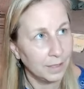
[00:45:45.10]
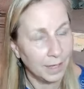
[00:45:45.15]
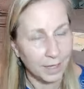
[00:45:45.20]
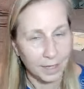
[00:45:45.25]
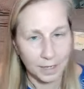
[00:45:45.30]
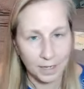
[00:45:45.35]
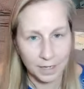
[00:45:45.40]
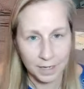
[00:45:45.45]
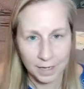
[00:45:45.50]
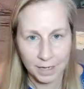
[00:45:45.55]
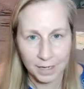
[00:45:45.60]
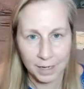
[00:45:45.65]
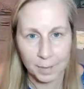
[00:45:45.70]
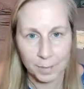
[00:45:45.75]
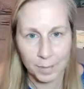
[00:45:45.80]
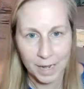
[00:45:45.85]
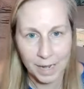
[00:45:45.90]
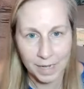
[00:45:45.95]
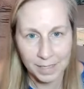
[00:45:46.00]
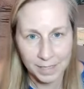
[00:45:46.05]
I think I
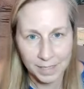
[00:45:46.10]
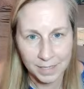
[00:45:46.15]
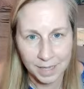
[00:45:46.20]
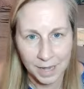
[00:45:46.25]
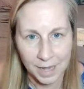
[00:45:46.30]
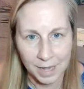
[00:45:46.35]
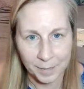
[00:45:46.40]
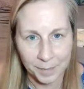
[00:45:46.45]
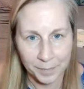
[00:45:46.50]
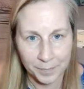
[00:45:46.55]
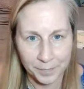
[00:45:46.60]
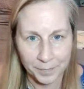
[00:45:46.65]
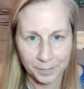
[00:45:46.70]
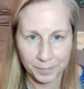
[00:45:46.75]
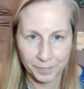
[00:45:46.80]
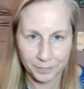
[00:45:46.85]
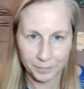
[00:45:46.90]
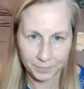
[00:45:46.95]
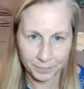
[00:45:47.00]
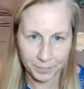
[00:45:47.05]
got past that.
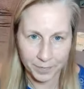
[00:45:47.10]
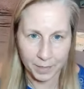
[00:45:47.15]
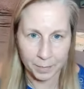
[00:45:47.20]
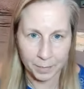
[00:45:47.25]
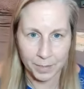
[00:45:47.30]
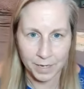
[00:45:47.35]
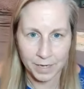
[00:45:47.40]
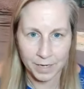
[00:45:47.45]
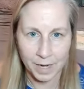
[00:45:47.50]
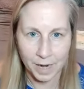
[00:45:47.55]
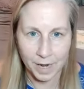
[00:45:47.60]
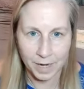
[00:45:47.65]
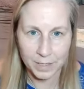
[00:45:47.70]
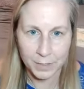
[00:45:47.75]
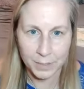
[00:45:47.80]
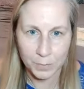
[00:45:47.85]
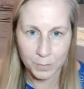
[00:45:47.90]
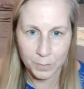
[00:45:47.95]
But yes,